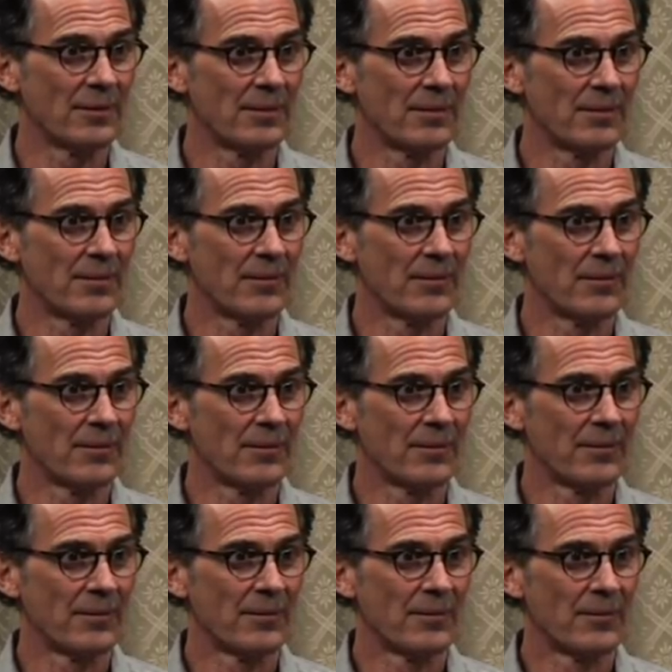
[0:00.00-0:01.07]

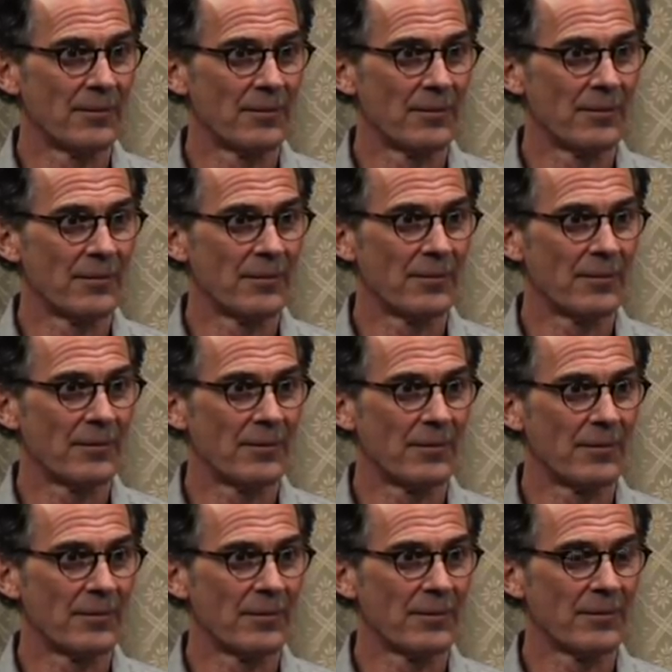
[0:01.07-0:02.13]

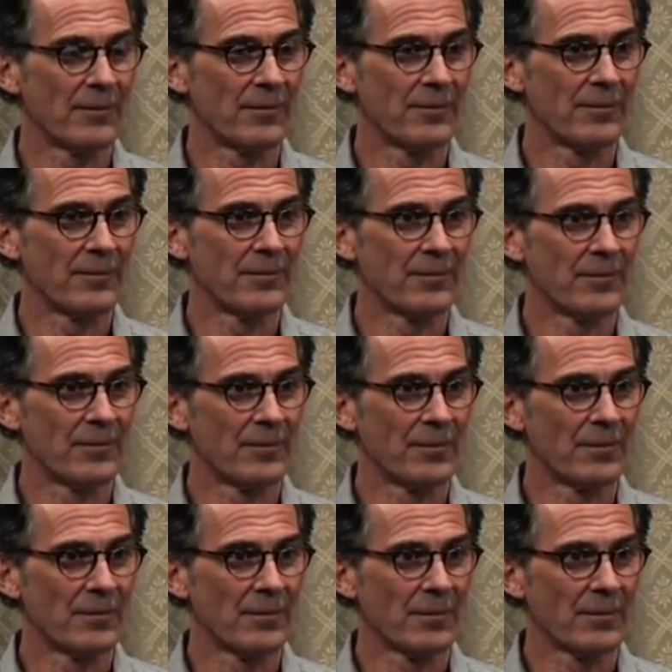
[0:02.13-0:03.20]

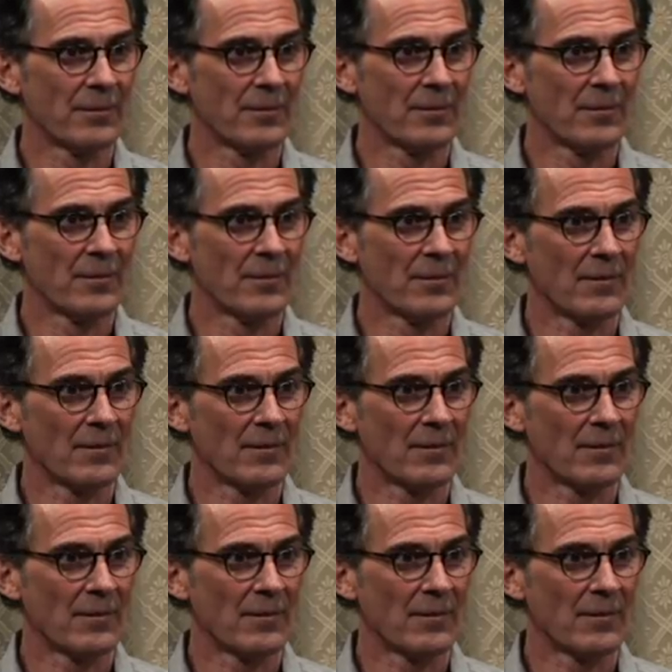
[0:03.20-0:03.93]
No one is speaking in this clip.